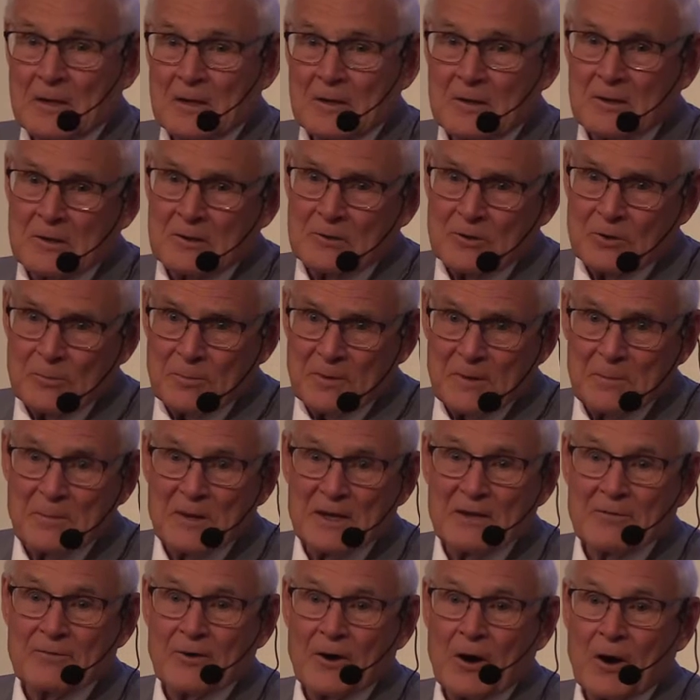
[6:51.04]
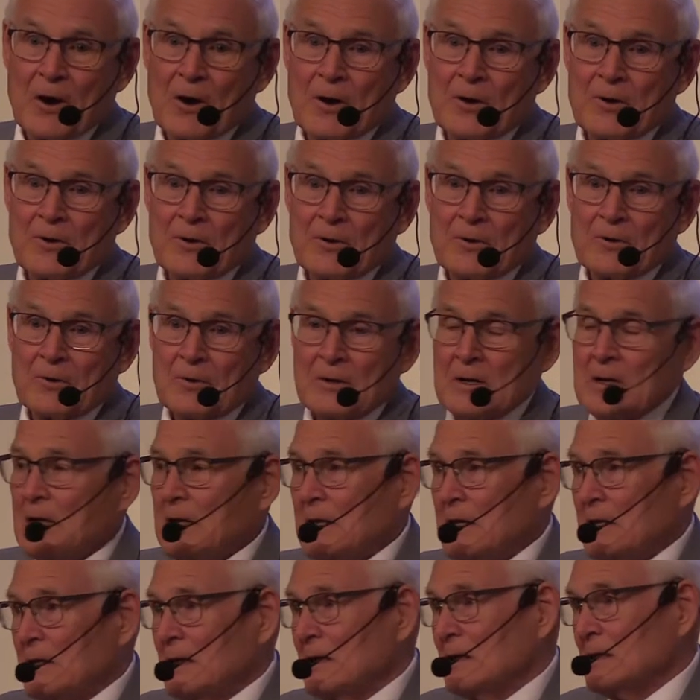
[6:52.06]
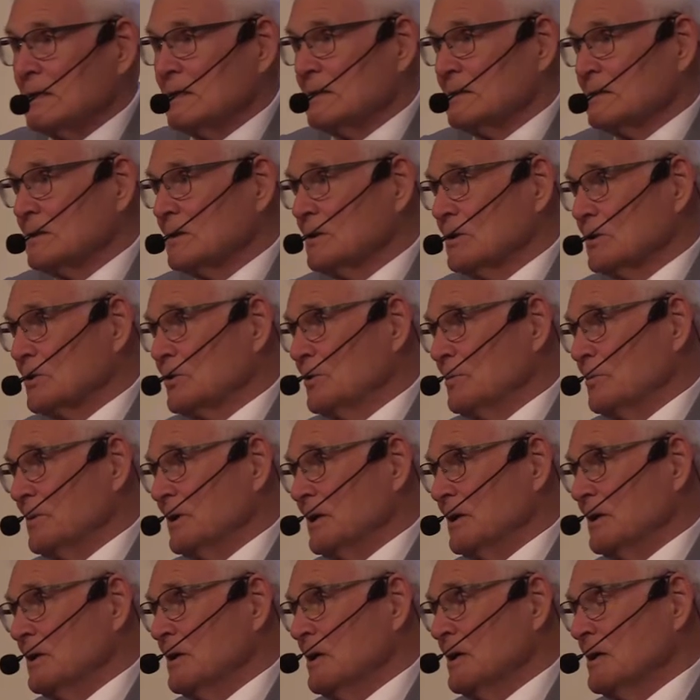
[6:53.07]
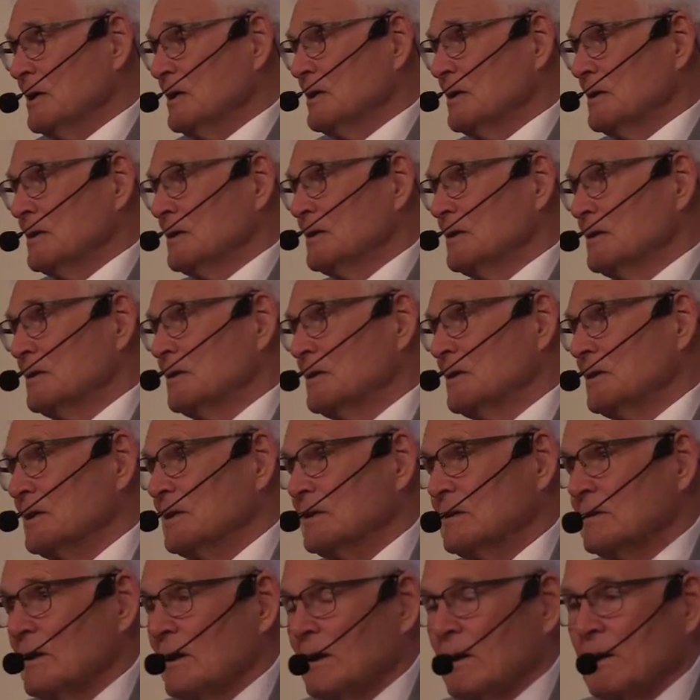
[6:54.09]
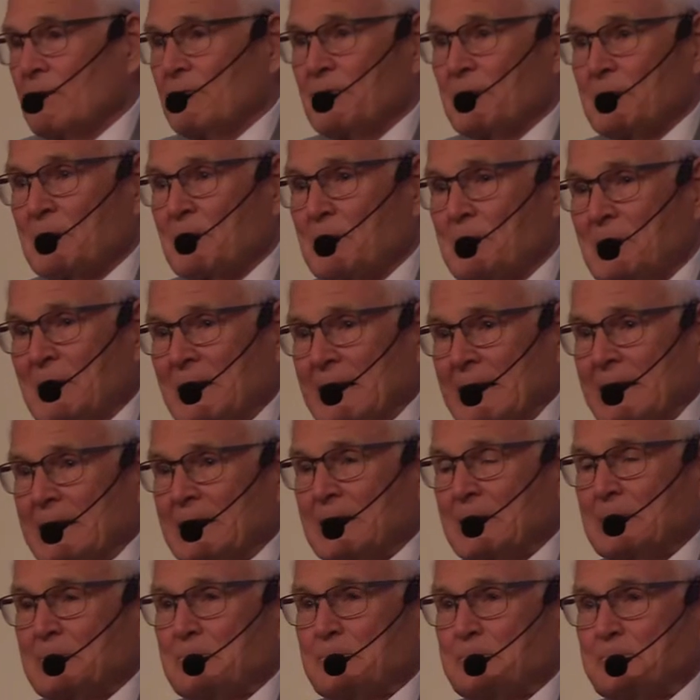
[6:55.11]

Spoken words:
It could be beef lard, or it could be the lard from the pig.